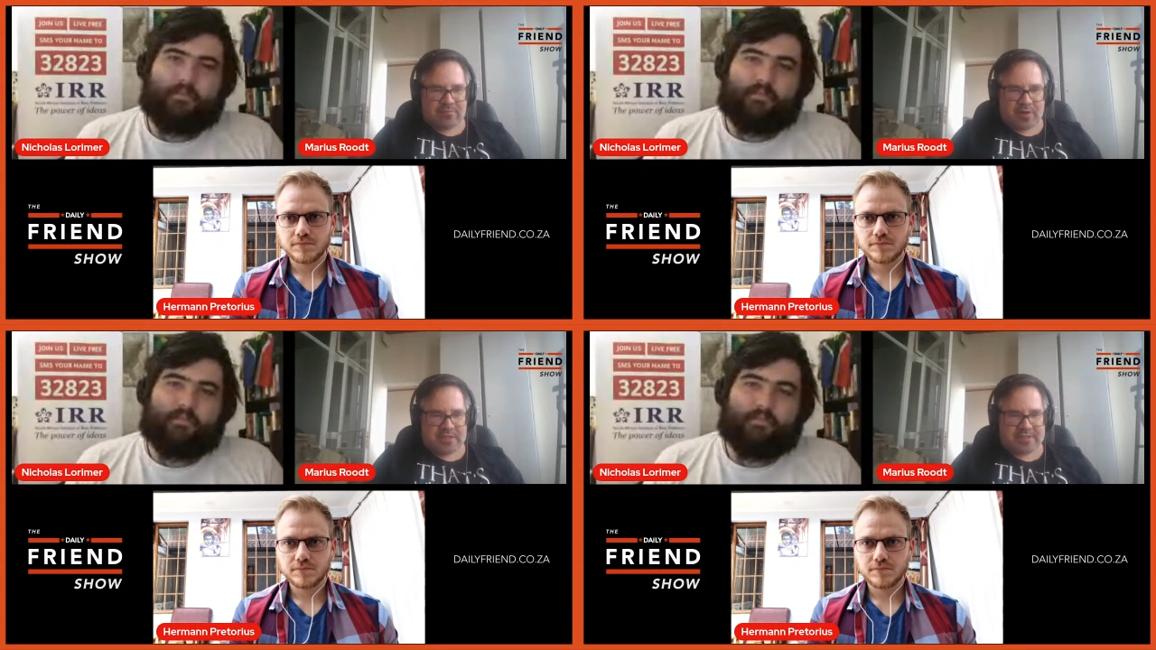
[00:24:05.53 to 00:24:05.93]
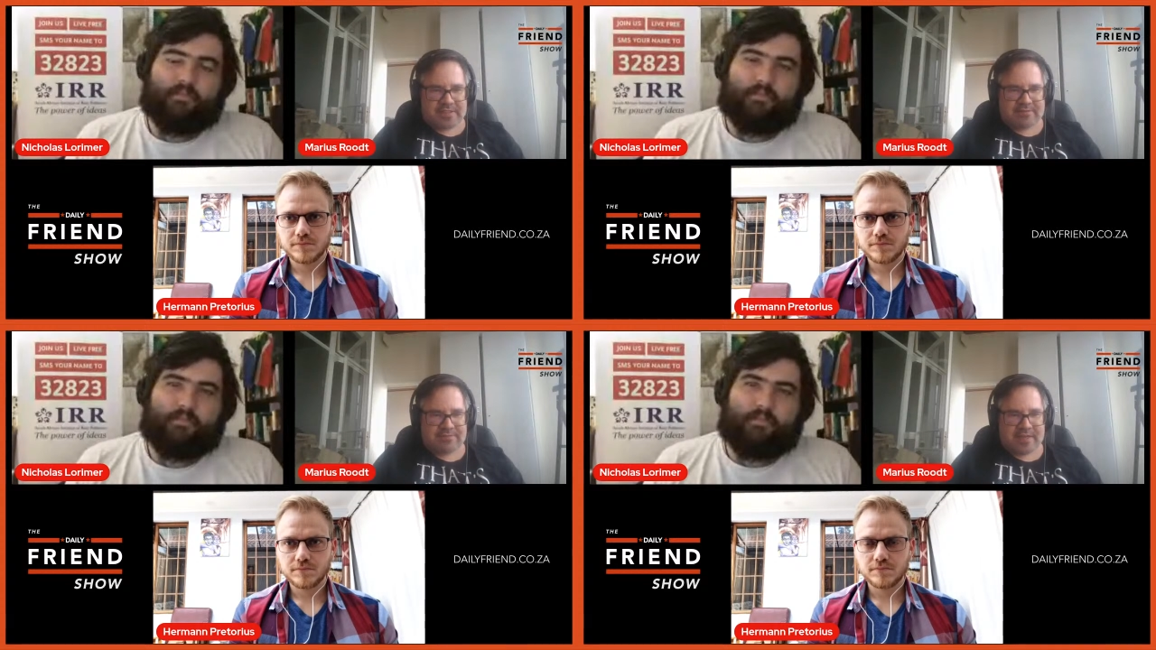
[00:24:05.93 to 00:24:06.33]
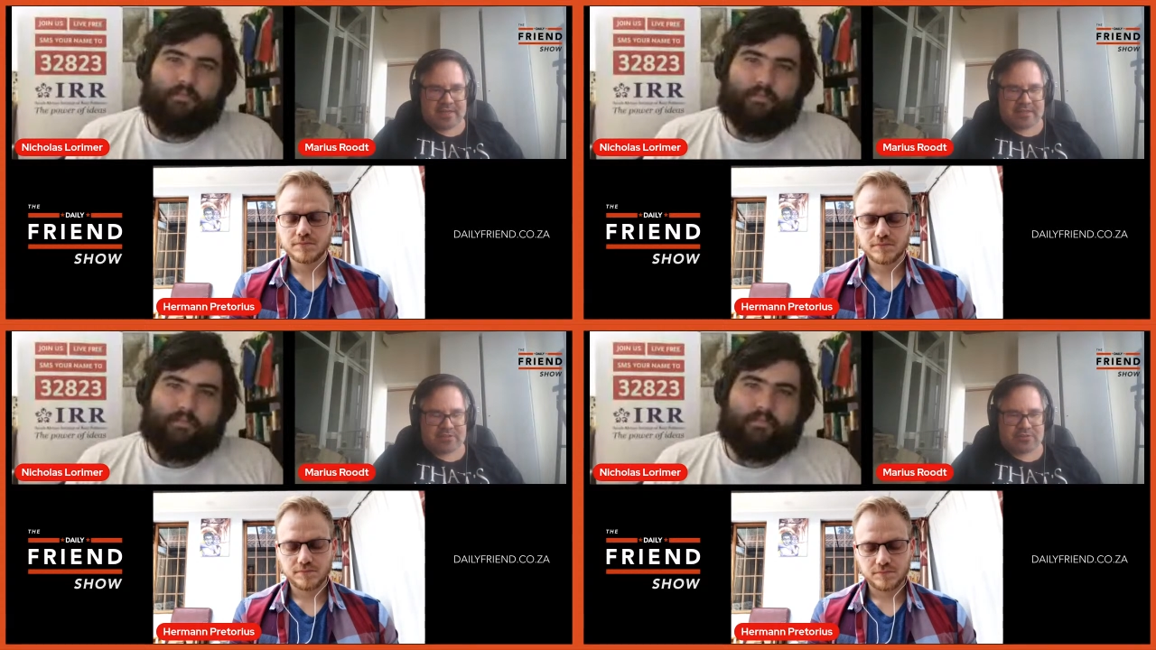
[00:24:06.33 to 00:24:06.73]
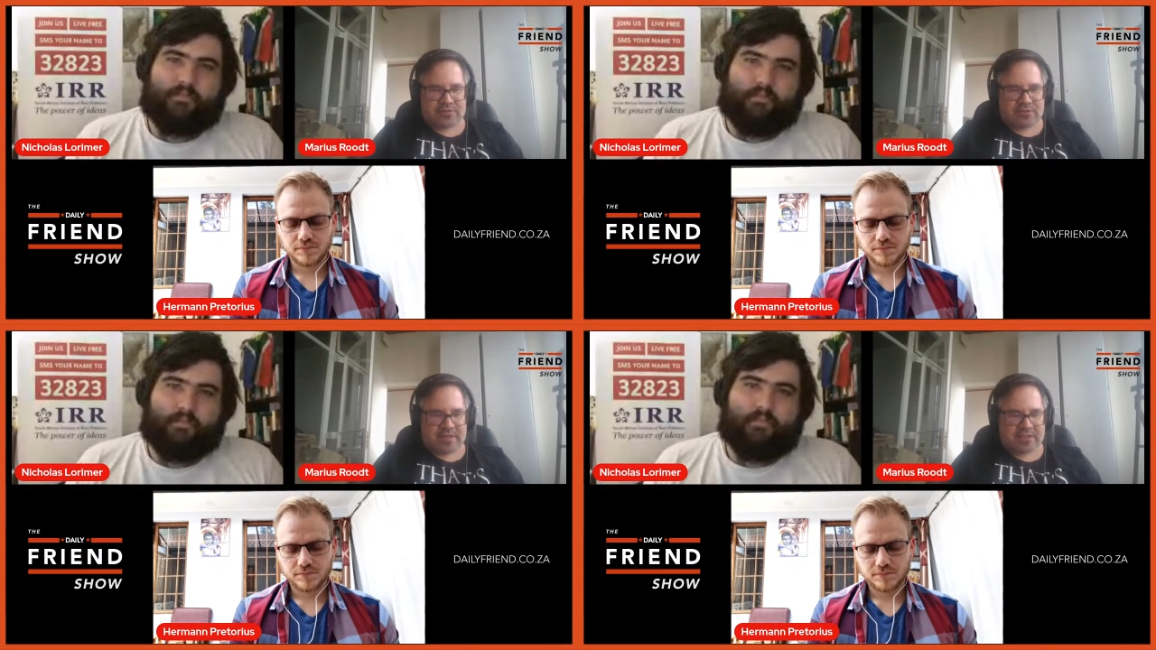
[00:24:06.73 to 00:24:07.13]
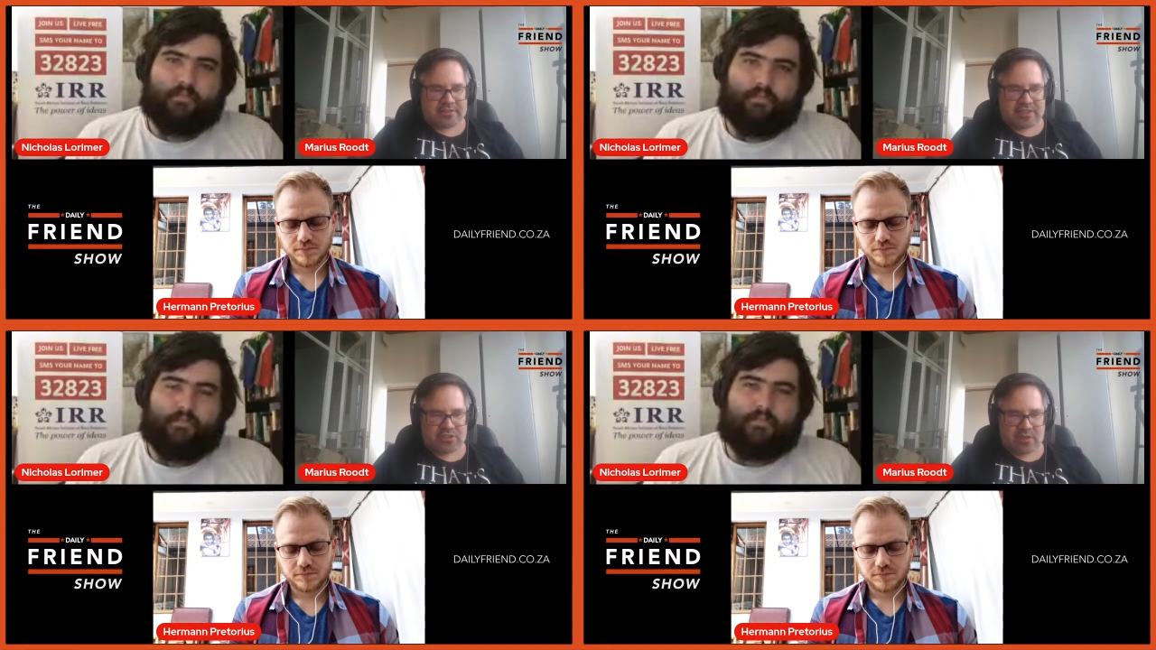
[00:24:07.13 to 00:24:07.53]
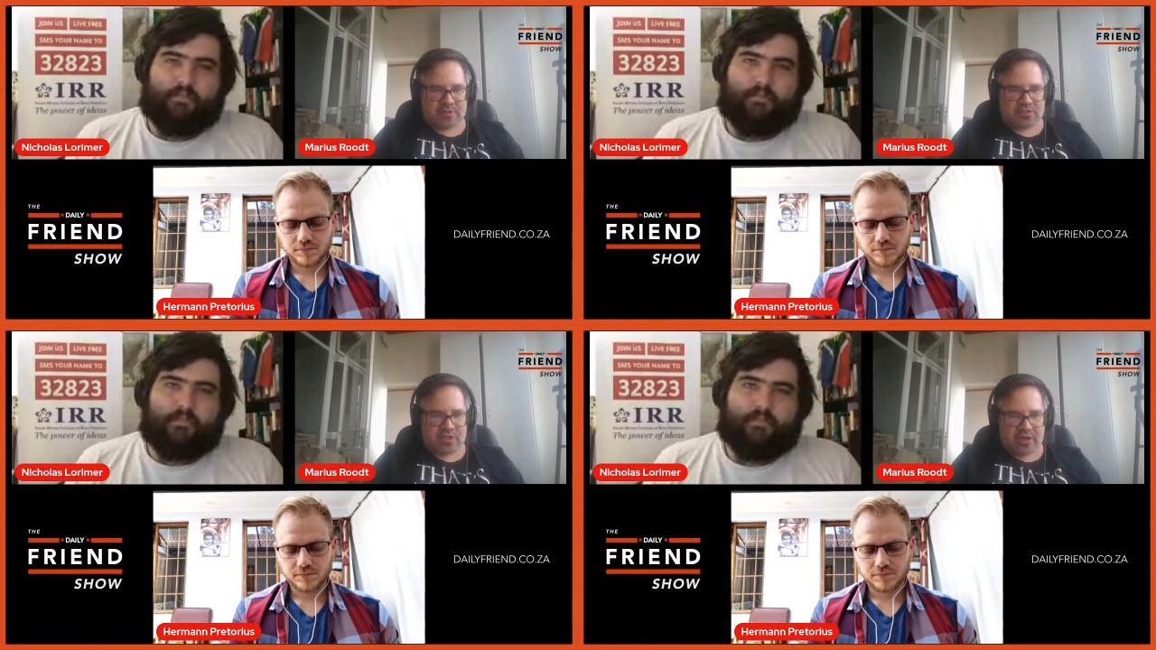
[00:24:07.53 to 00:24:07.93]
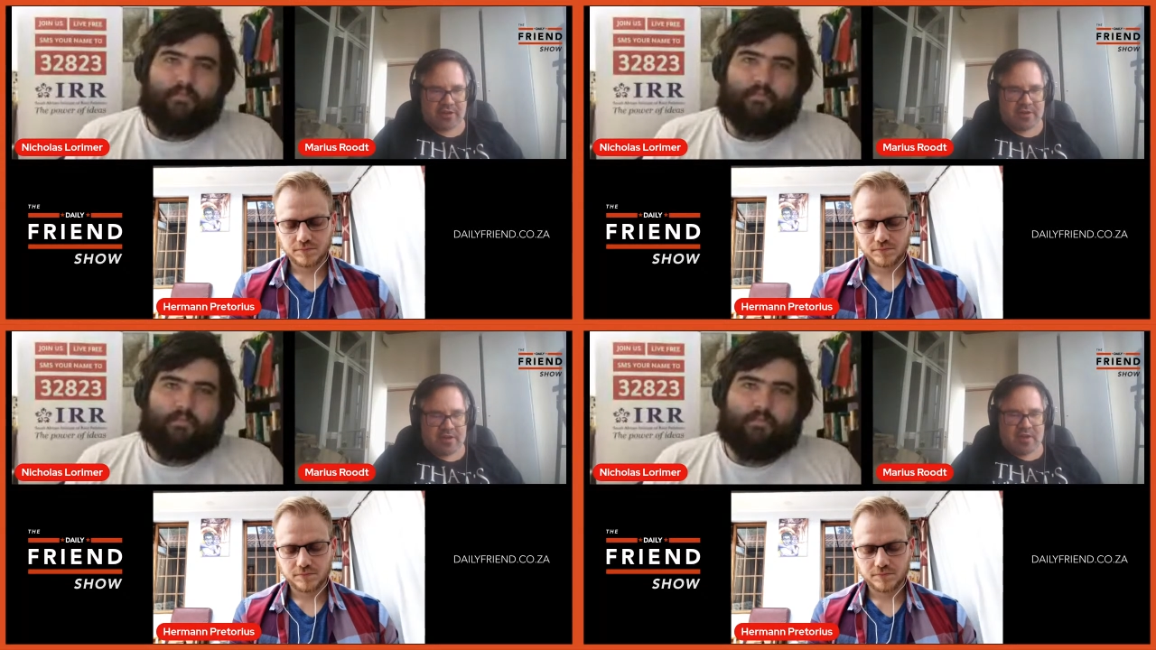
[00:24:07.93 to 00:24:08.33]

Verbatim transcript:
Speaker 1: of policy, failure to uh, create jobs, and so on.